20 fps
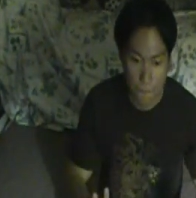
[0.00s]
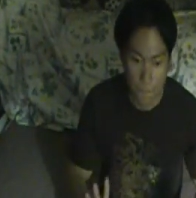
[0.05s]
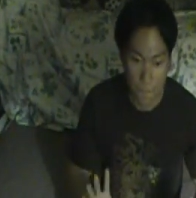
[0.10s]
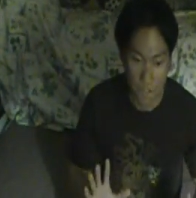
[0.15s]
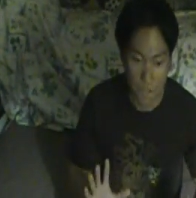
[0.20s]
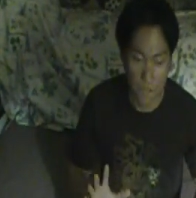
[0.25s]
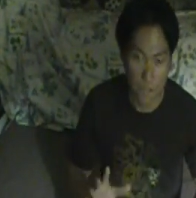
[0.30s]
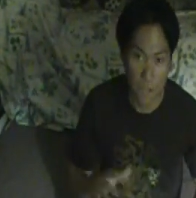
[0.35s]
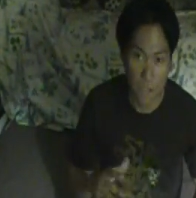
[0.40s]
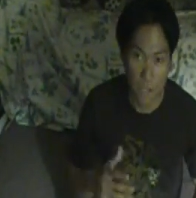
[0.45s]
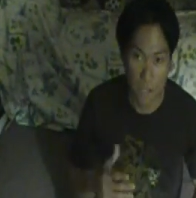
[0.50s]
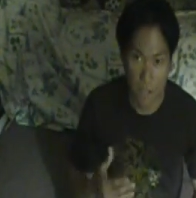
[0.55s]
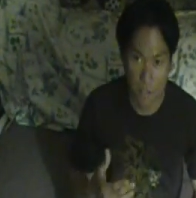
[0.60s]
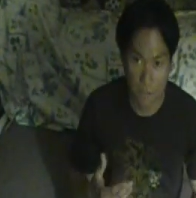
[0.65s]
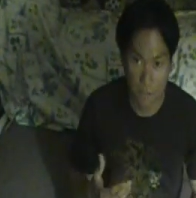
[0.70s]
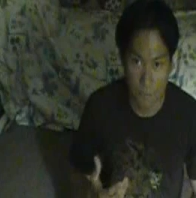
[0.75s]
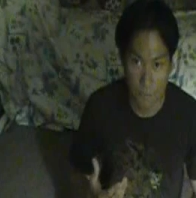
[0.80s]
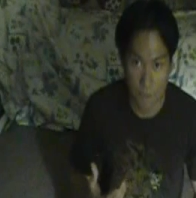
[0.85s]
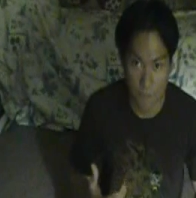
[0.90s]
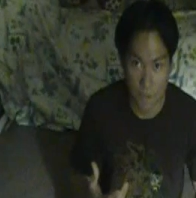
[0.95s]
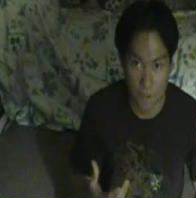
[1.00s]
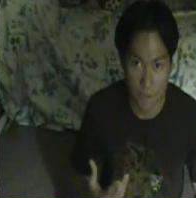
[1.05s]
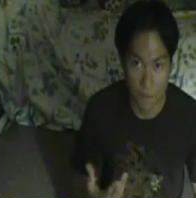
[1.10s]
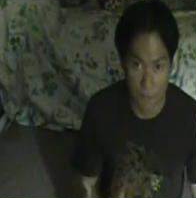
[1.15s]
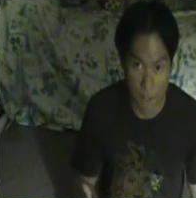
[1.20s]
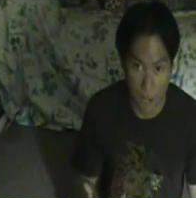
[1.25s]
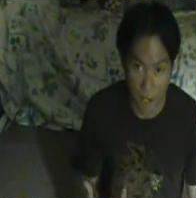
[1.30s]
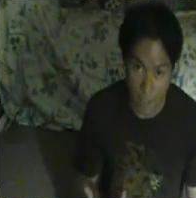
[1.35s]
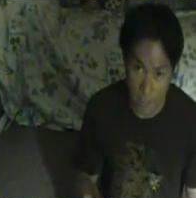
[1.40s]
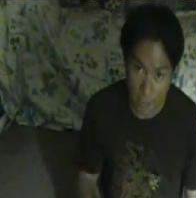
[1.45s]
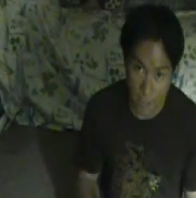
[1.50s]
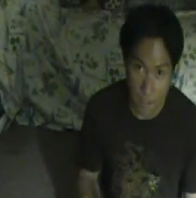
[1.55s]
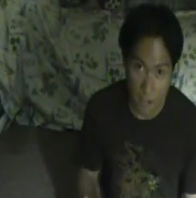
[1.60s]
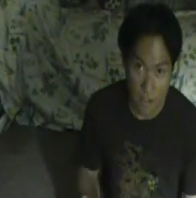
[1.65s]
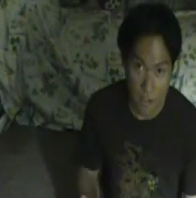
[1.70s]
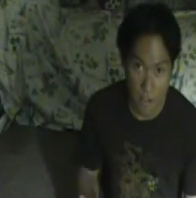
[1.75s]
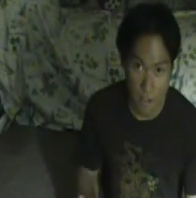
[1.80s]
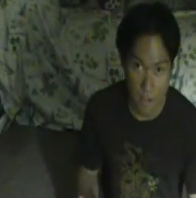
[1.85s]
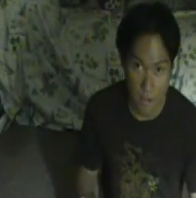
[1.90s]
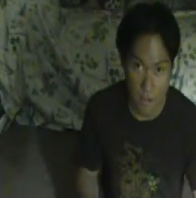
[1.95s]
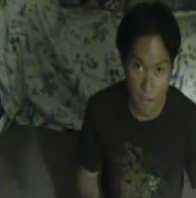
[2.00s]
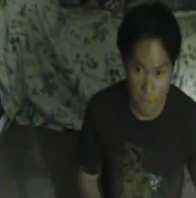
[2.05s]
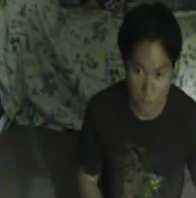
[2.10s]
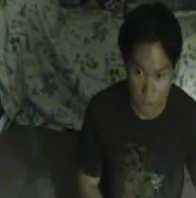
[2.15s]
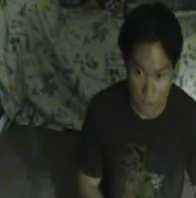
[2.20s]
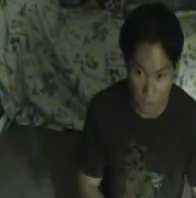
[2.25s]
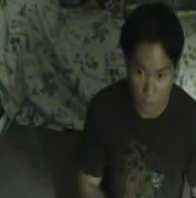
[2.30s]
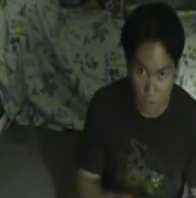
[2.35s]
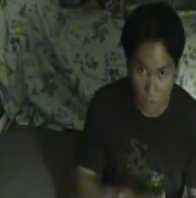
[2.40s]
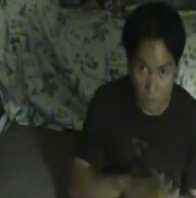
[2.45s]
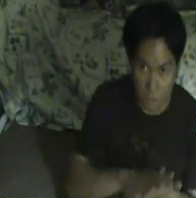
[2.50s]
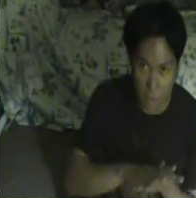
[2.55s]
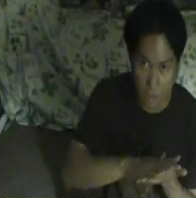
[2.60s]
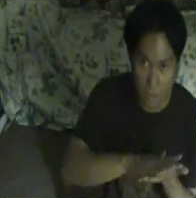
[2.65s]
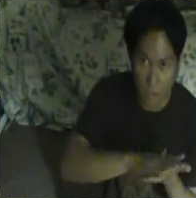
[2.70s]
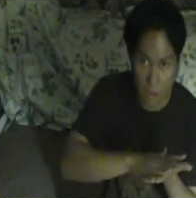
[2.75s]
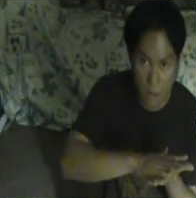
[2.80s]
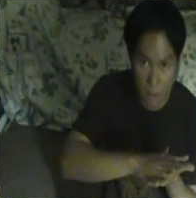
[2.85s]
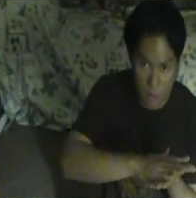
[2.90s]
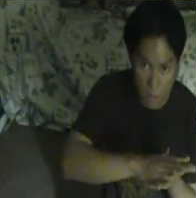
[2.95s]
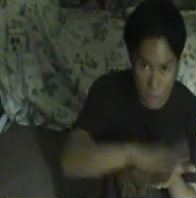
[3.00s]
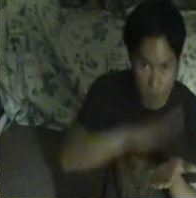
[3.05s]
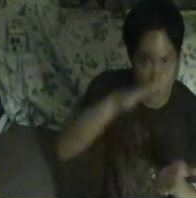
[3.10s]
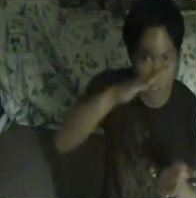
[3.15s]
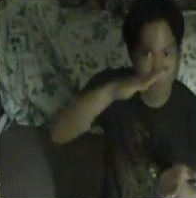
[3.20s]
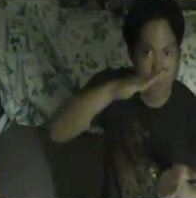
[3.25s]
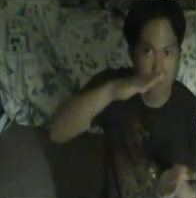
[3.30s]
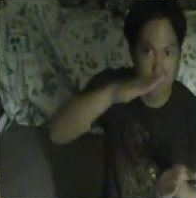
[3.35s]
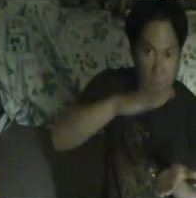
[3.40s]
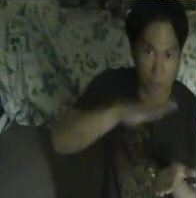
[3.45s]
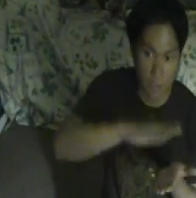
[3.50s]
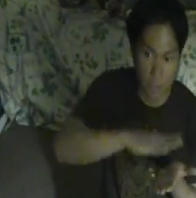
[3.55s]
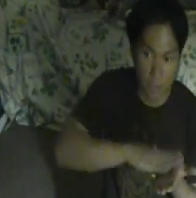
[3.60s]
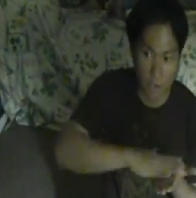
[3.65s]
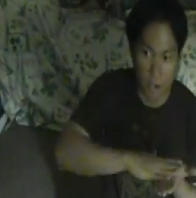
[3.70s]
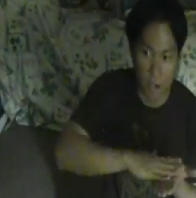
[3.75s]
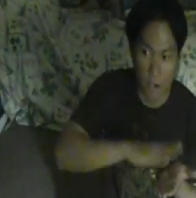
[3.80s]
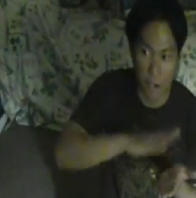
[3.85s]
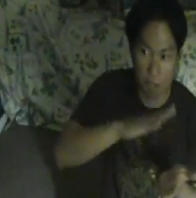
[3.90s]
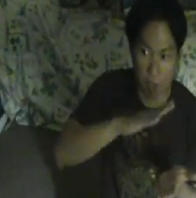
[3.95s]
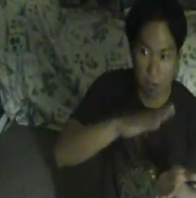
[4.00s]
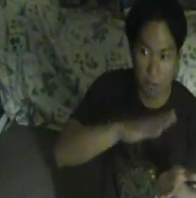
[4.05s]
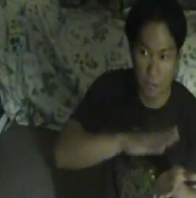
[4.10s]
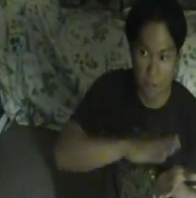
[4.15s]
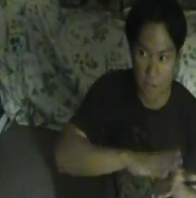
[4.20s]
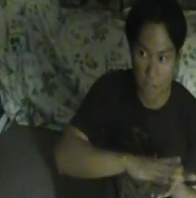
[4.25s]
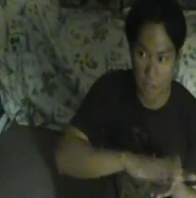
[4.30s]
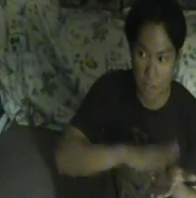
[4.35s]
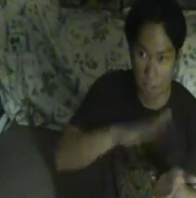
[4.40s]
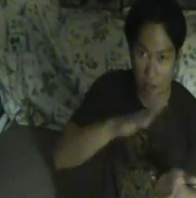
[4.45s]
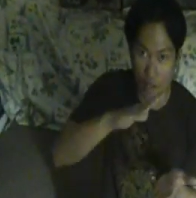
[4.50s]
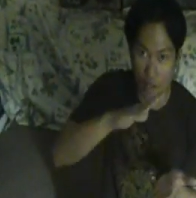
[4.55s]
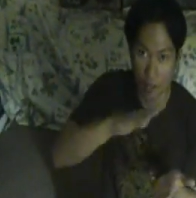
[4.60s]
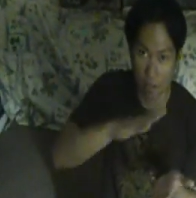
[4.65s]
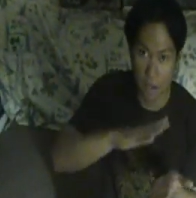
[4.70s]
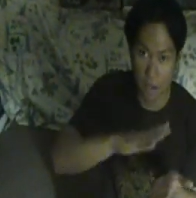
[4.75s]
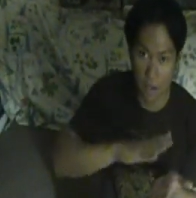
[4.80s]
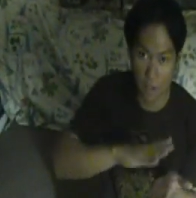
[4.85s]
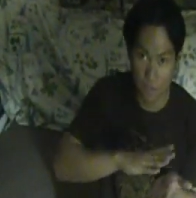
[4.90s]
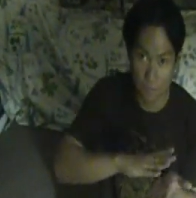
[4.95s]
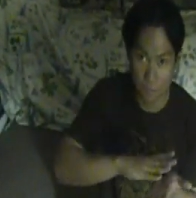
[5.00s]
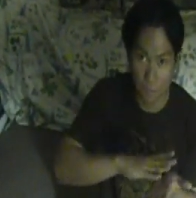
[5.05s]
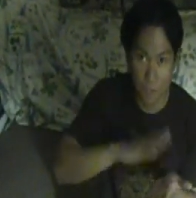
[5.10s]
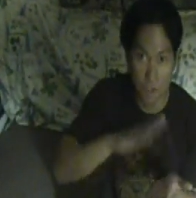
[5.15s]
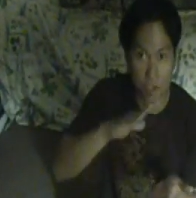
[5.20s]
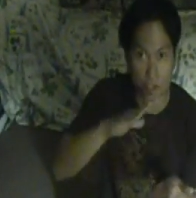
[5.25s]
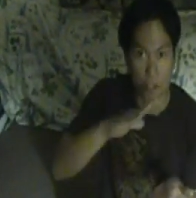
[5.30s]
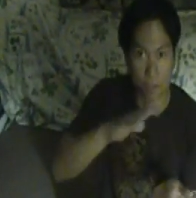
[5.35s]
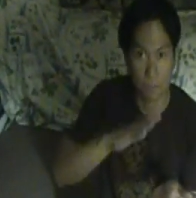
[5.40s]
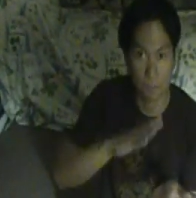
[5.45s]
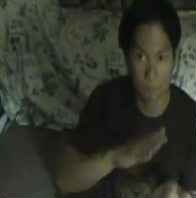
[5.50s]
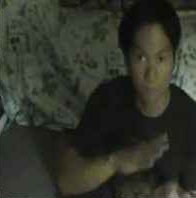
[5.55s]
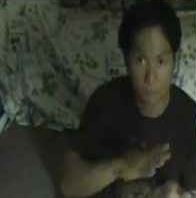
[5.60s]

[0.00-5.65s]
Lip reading: If you can't really fly that high, if you can't really jump that high using that kind of push-up,